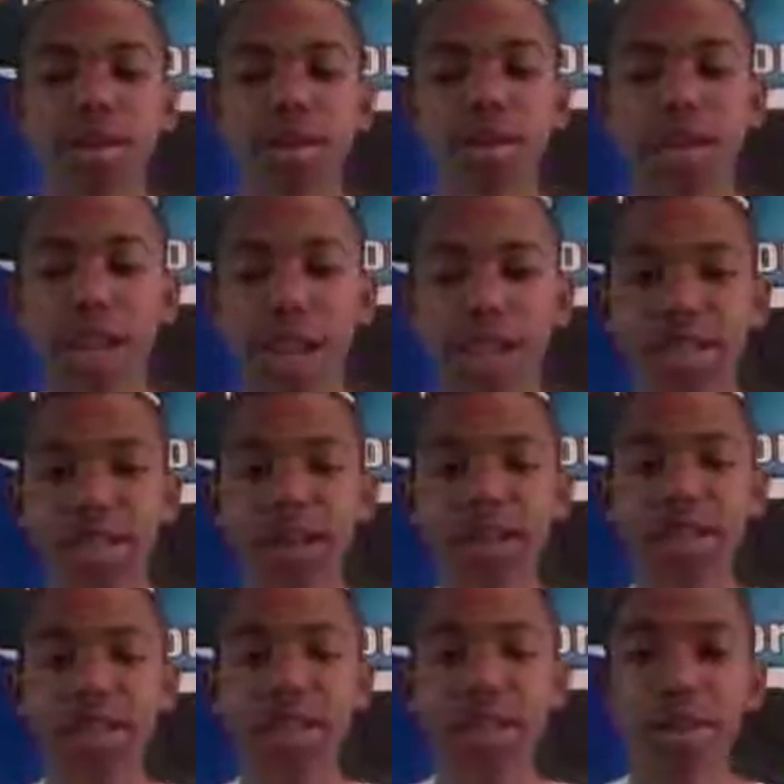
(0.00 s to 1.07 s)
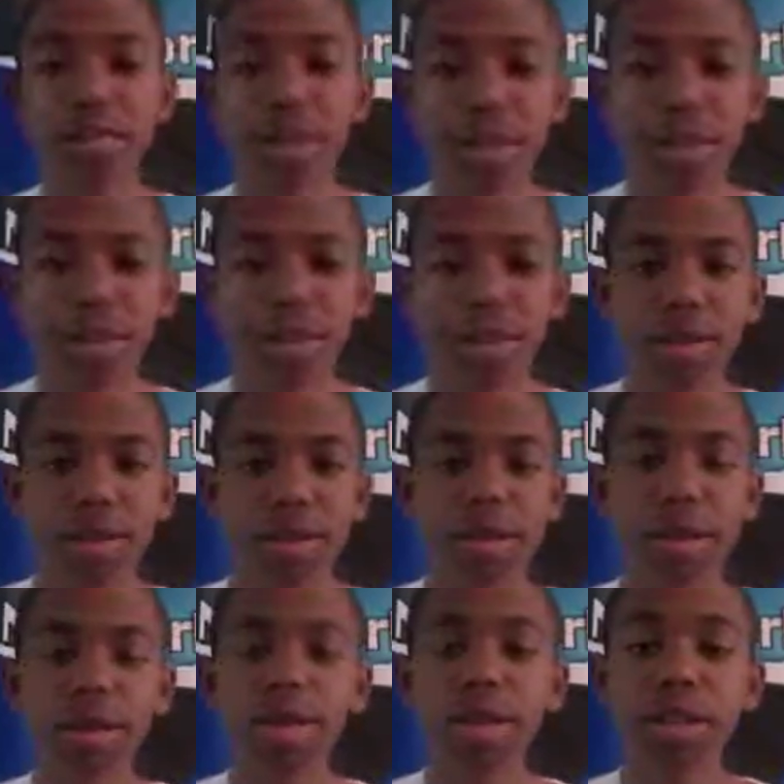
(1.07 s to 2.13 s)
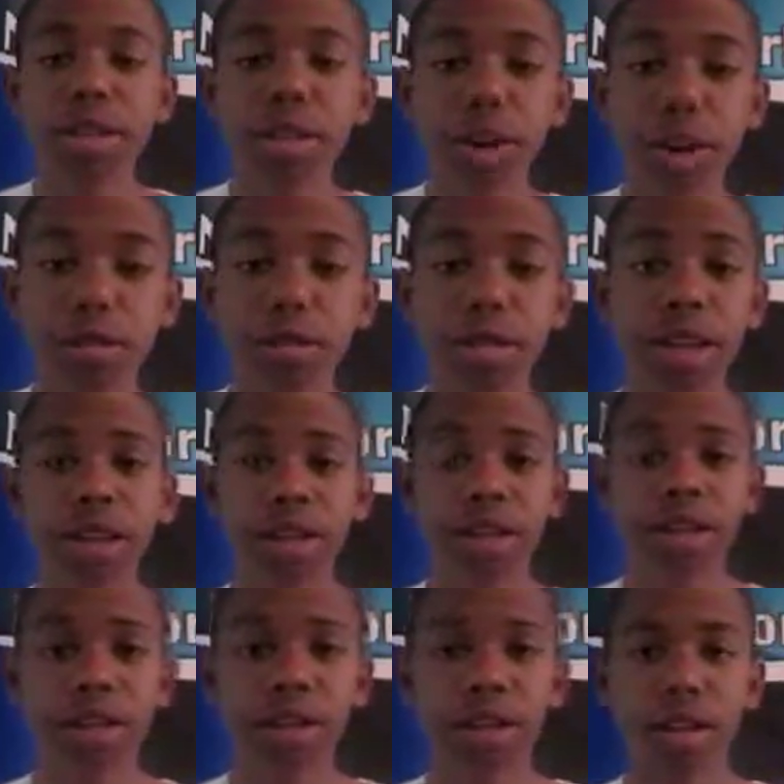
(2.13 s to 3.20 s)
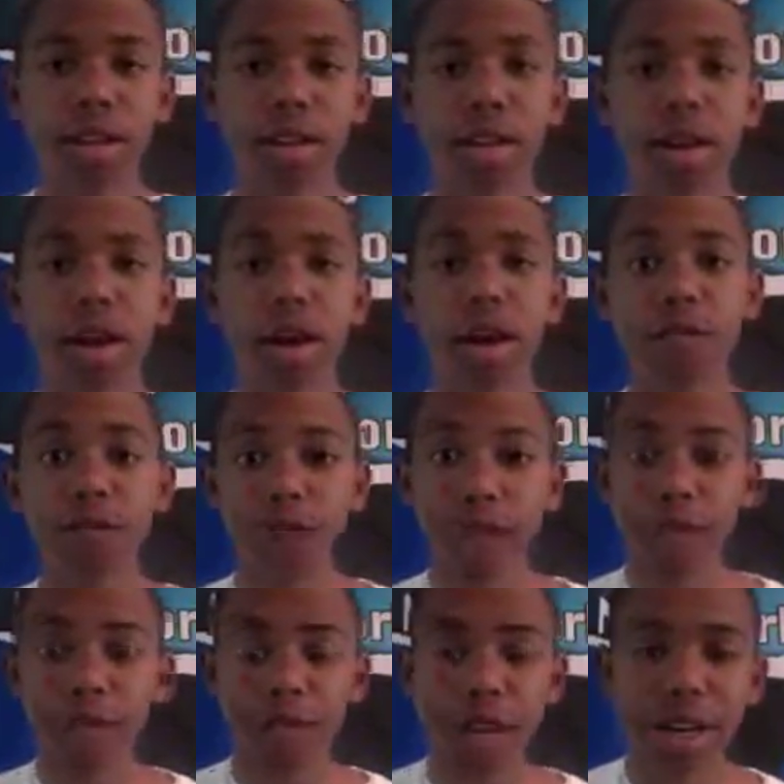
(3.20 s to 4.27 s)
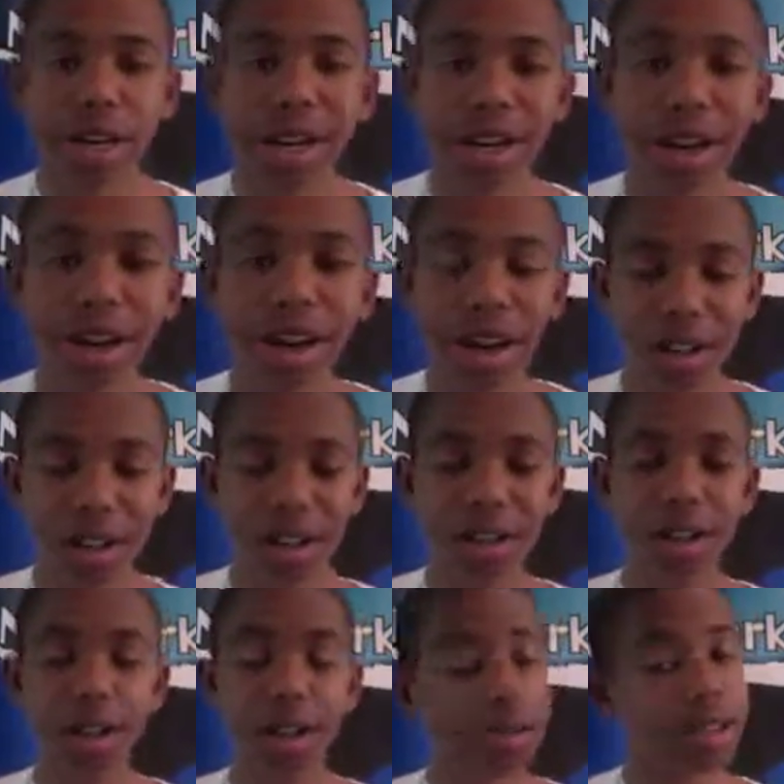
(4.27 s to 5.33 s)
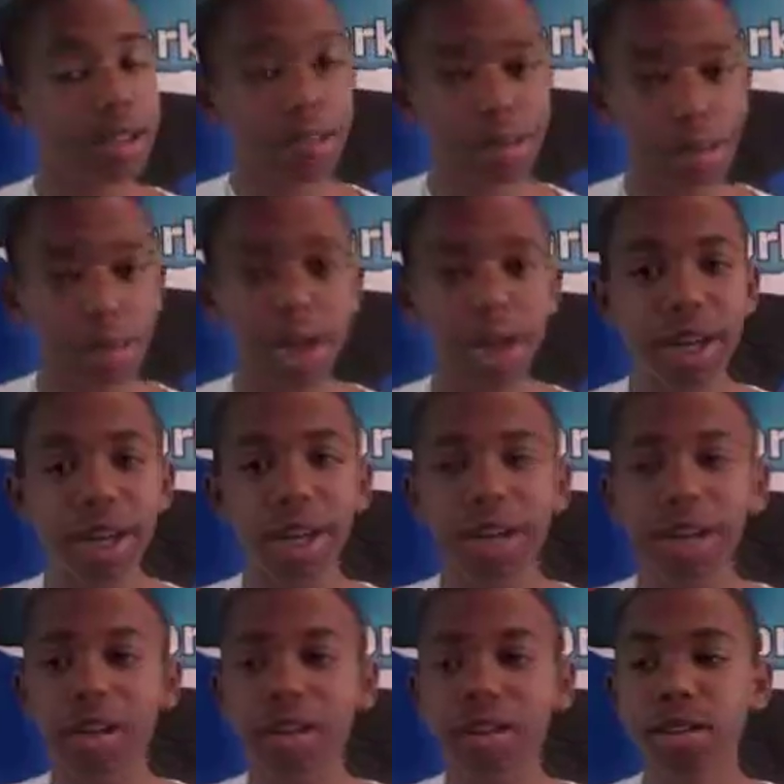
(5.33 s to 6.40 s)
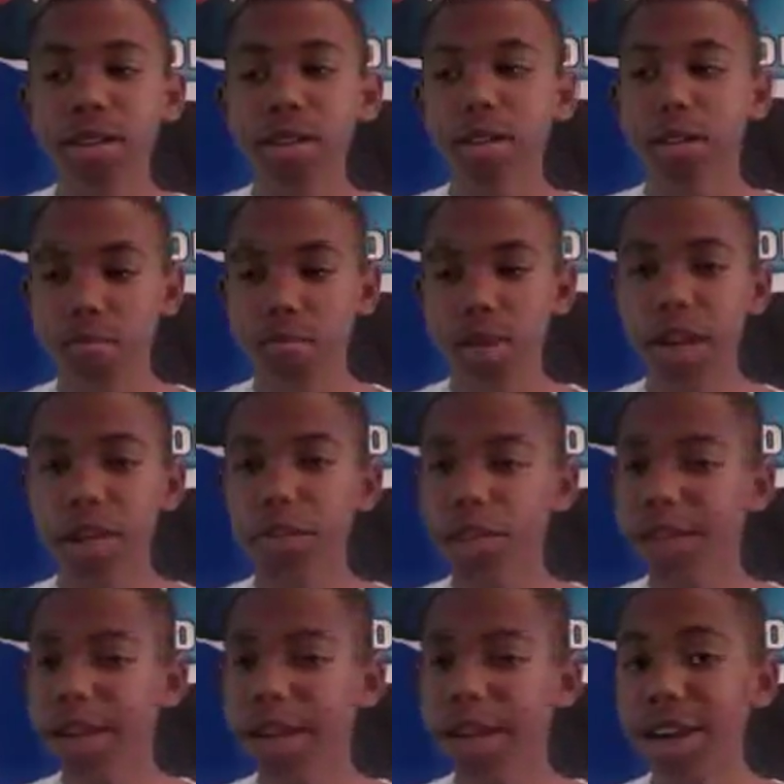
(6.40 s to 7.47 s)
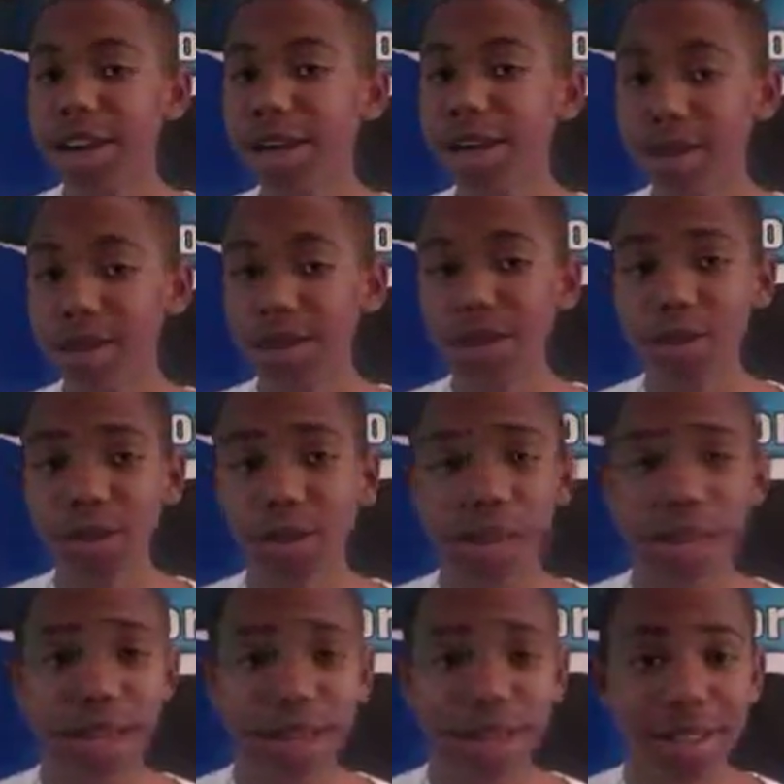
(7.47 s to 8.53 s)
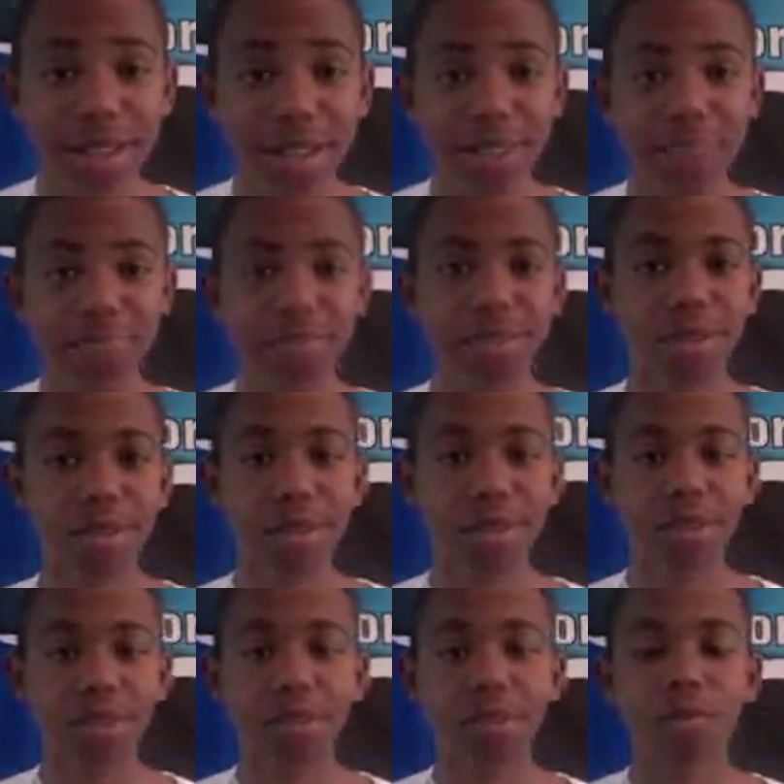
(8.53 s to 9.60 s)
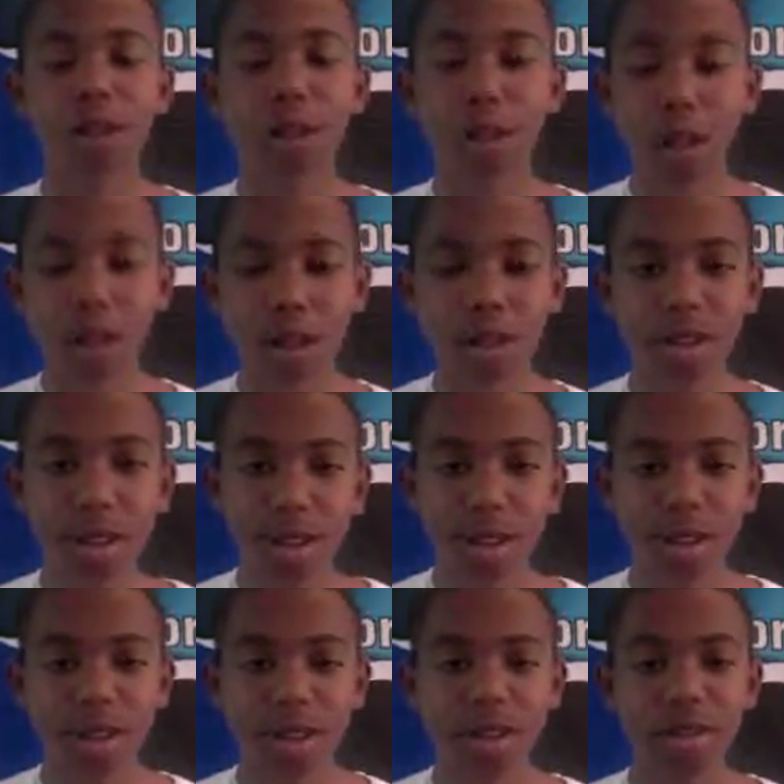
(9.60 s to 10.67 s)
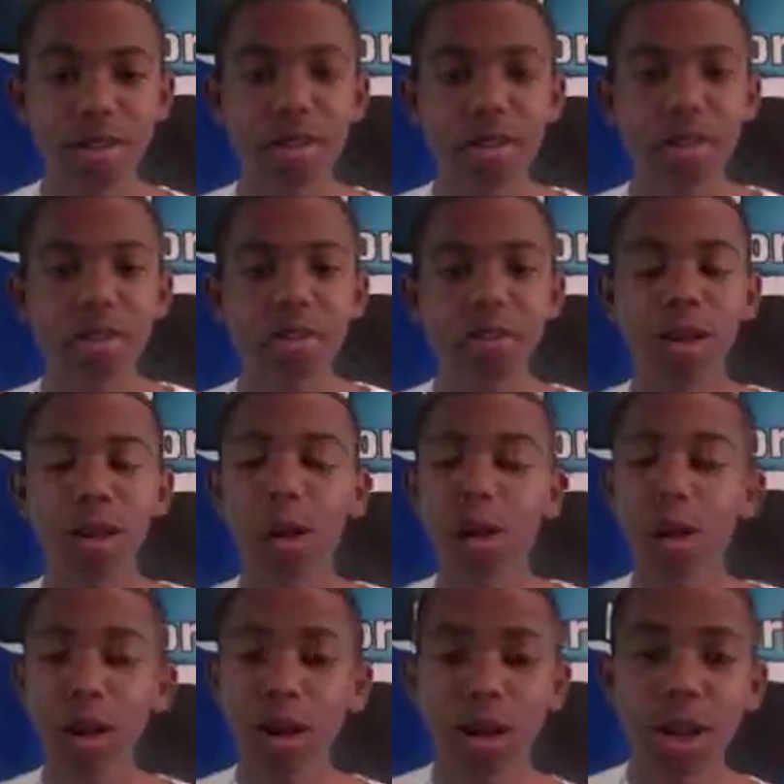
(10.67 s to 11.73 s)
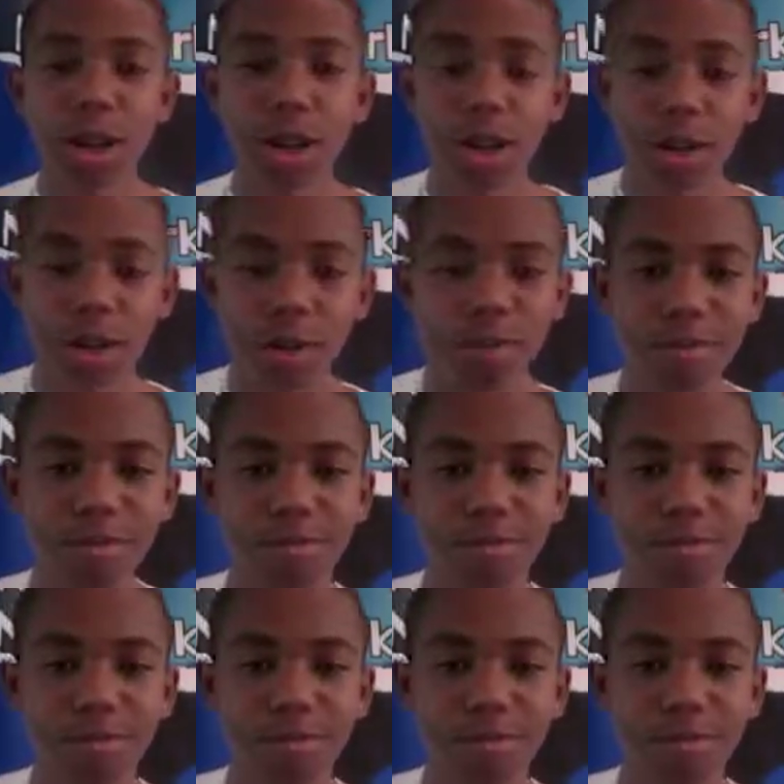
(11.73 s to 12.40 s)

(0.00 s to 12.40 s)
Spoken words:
Let's all start with our favorite cephalopod. Everybody knows who it is. We all know